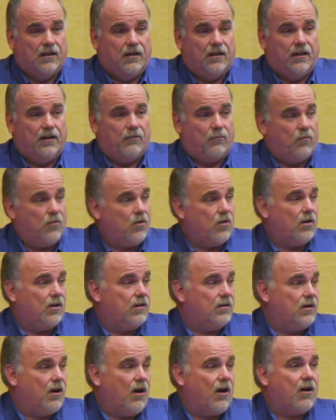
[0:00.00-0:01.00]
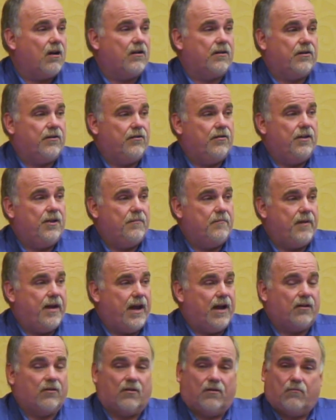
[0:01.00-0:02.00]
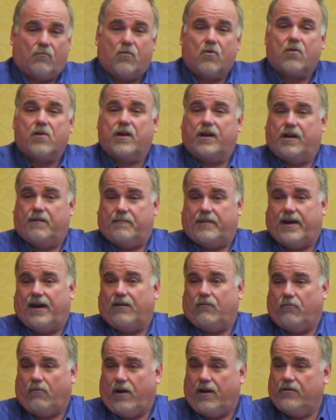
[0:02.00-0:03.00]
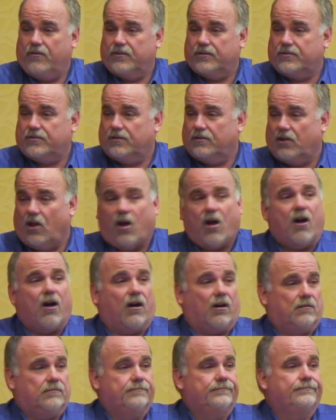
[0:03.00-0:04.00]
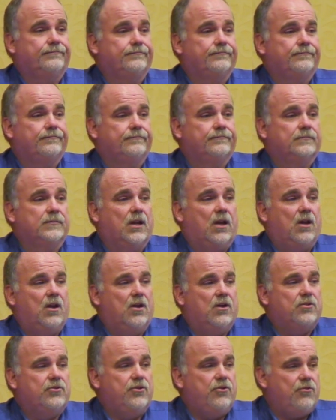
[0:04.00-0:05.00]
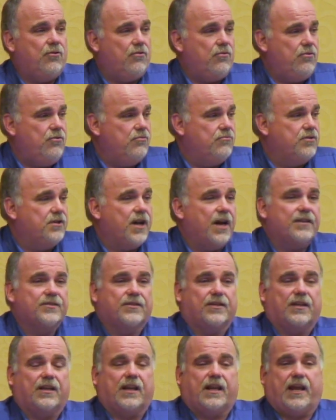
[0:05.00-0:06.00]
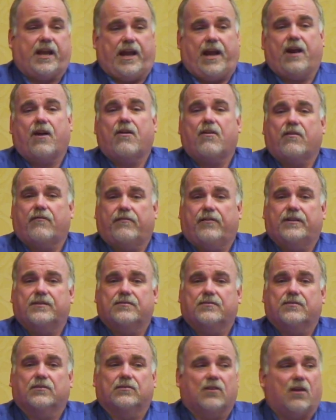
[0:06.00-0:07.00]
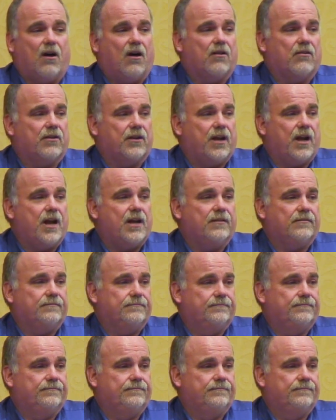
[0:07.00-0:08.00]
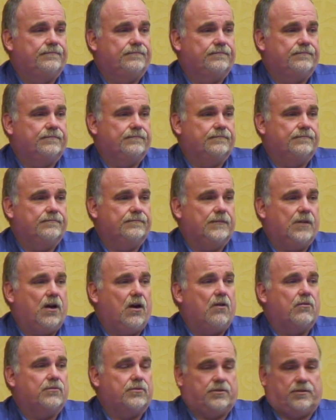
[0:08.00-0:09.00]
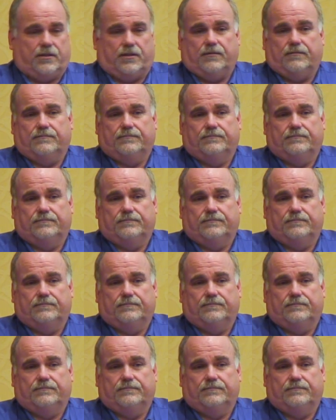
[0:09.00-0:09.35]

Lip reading: at work arguing about or worrying about whether it's the law. Do you know who doesn't care if it's the law or not? OSHA.